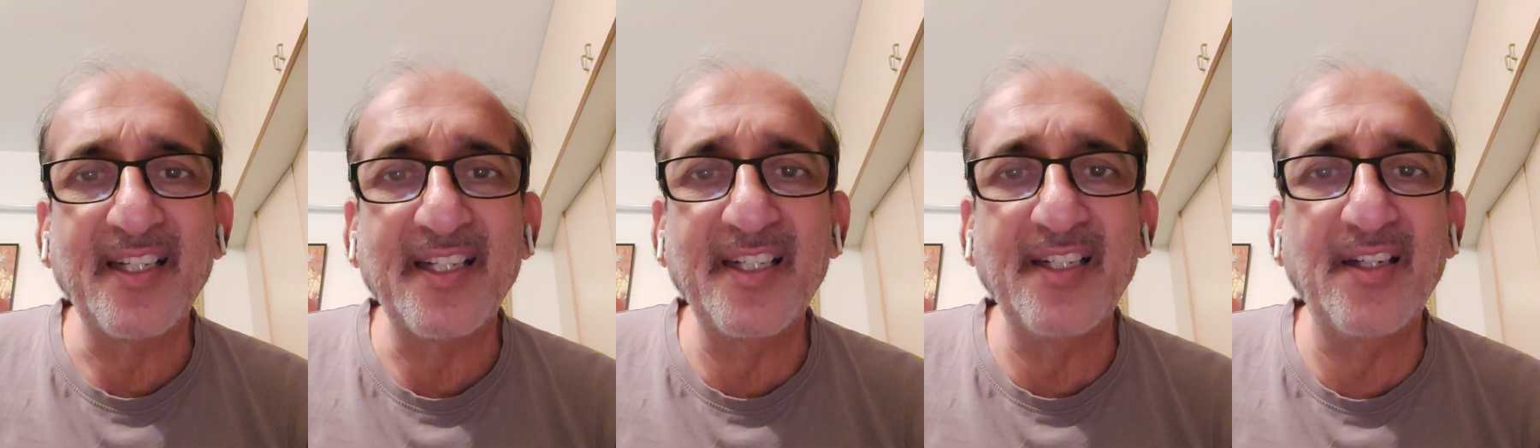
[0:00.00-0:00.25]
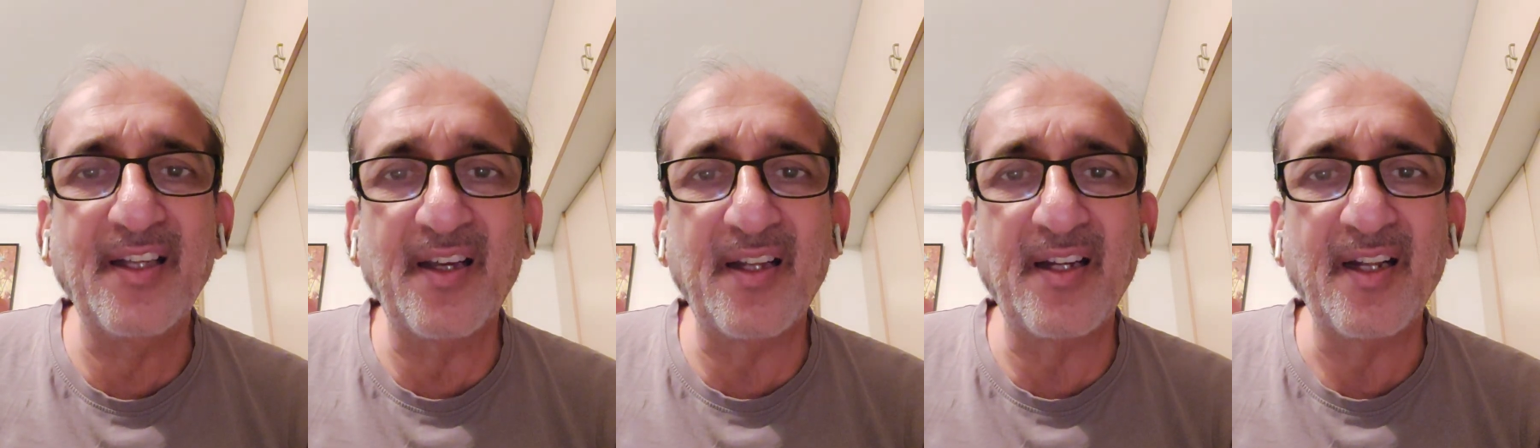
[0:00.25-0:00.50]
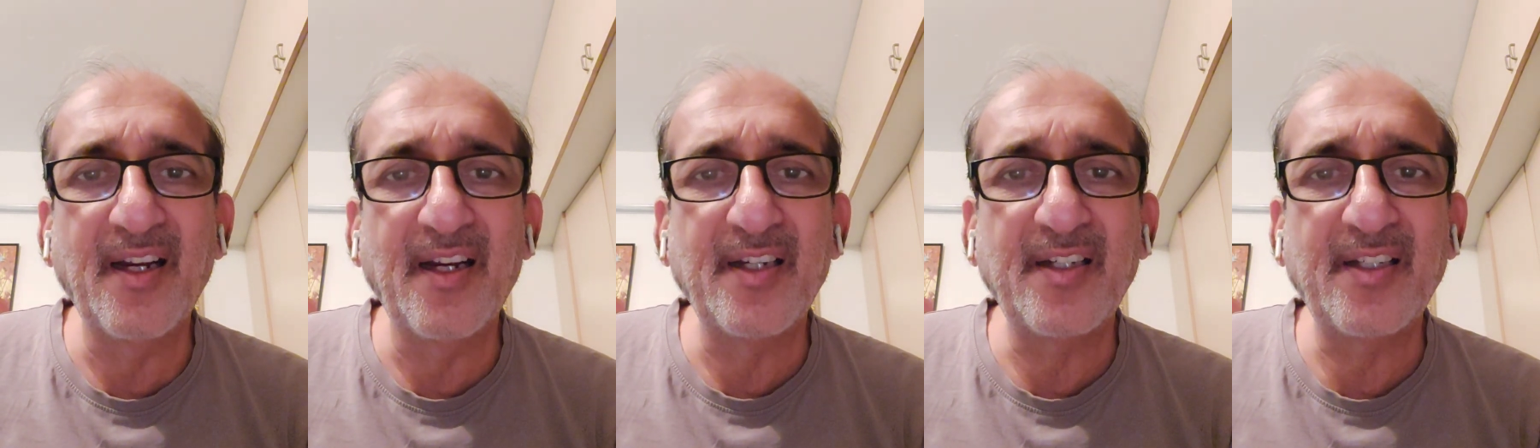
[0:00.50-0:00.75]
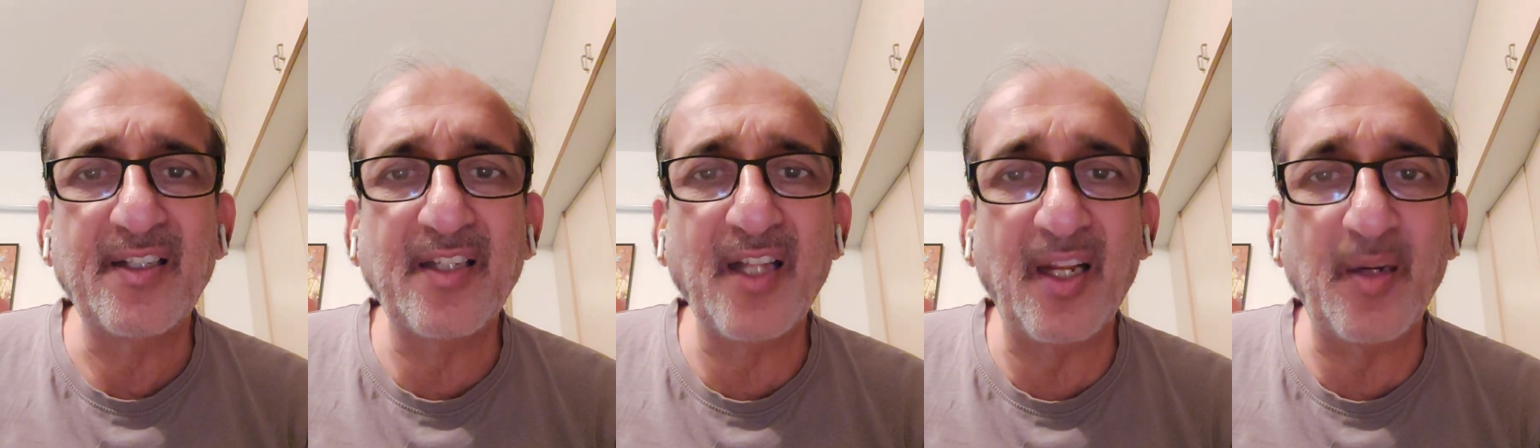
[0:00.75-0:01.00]
inner
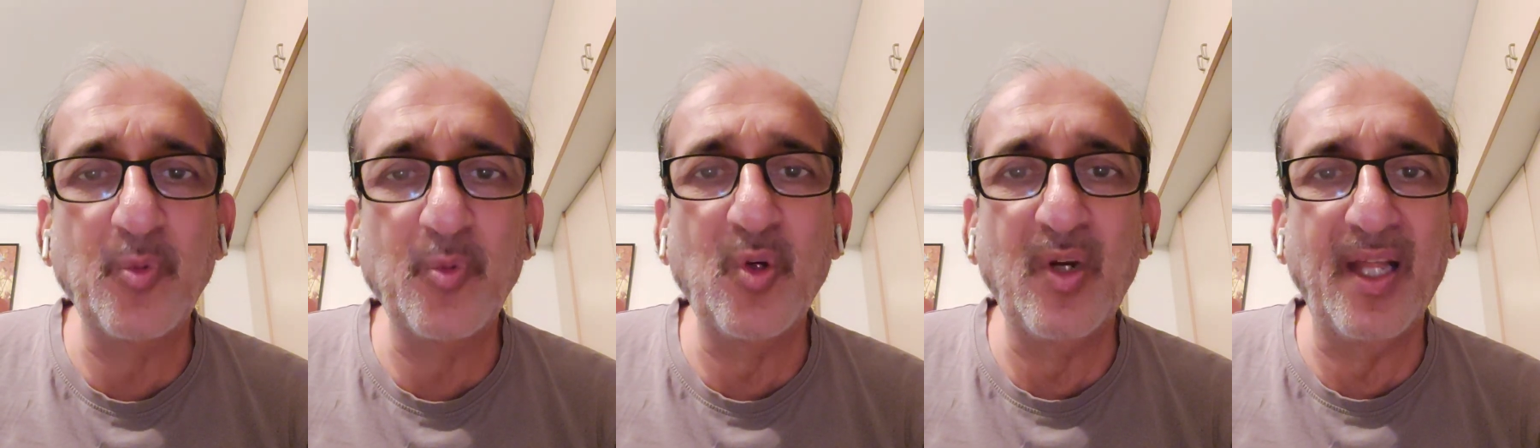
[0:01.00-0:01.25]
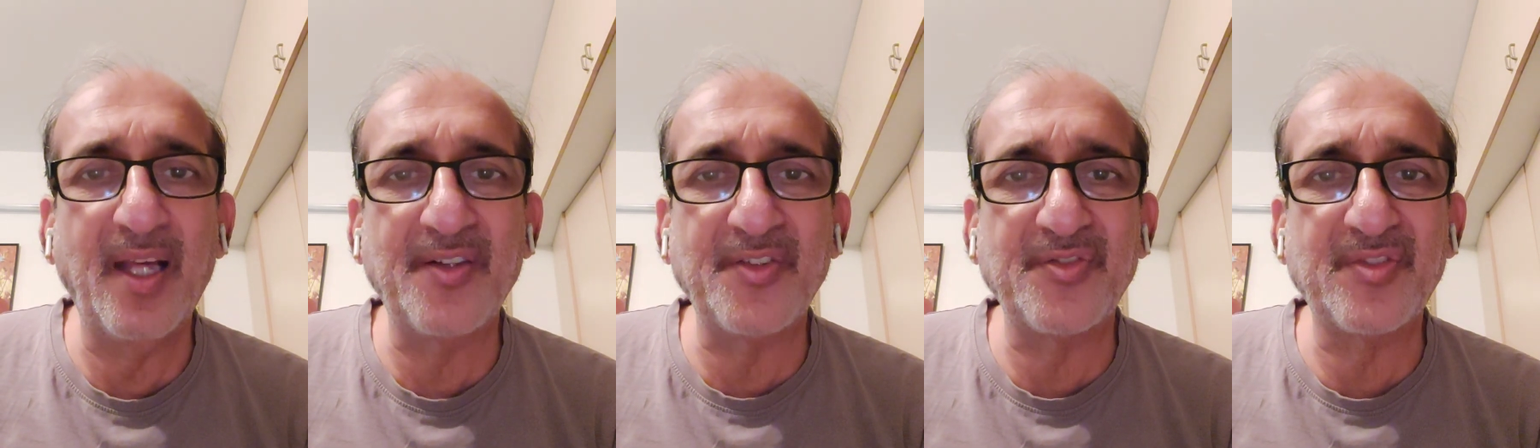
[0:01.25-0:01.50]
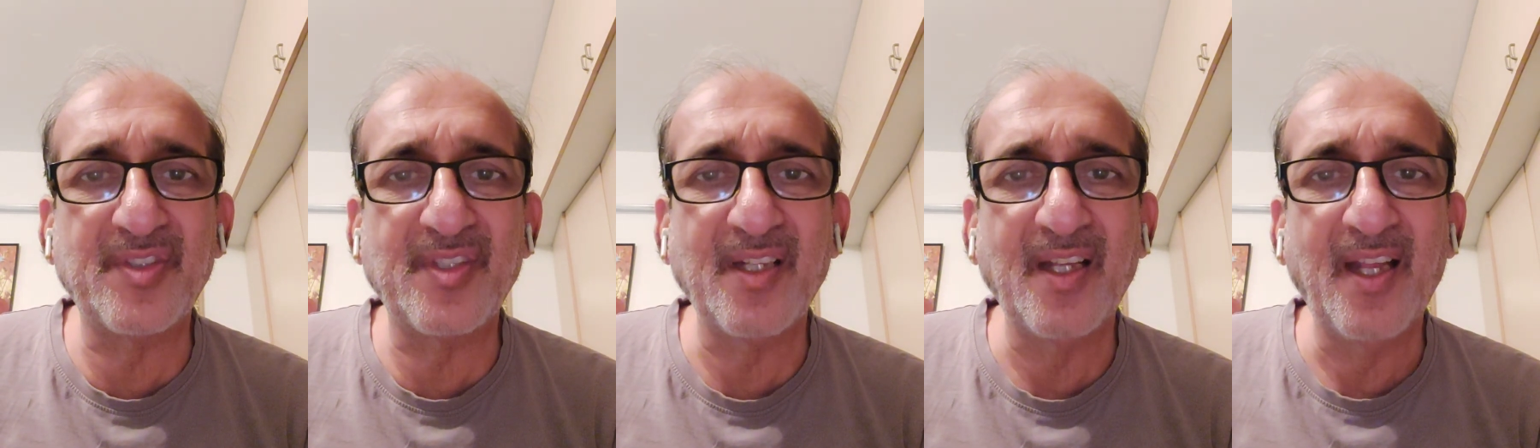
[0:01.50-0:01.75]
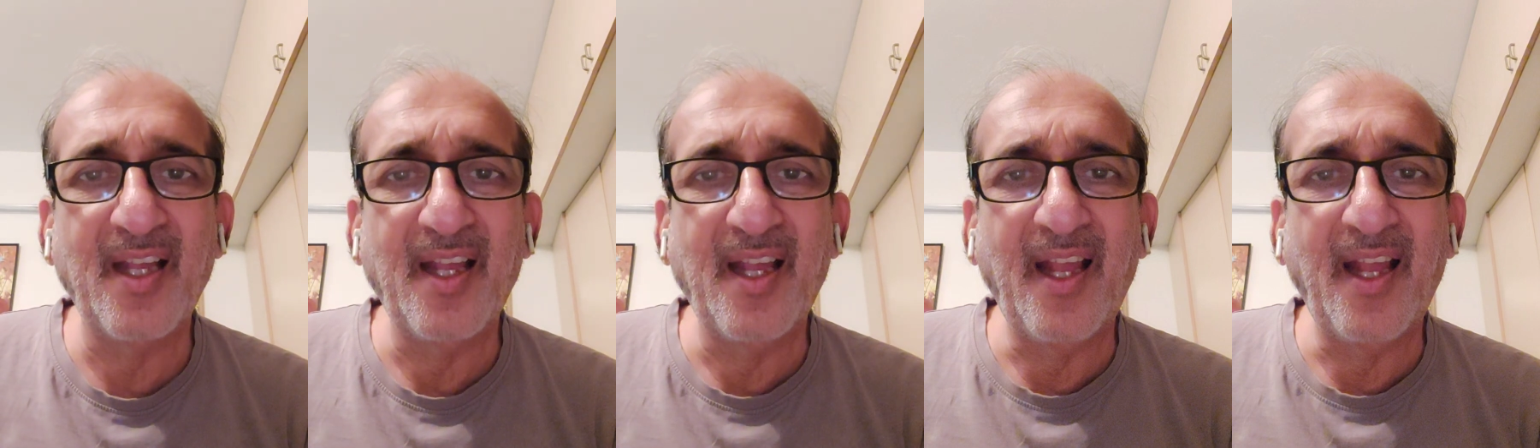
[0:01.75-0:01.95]
turbulence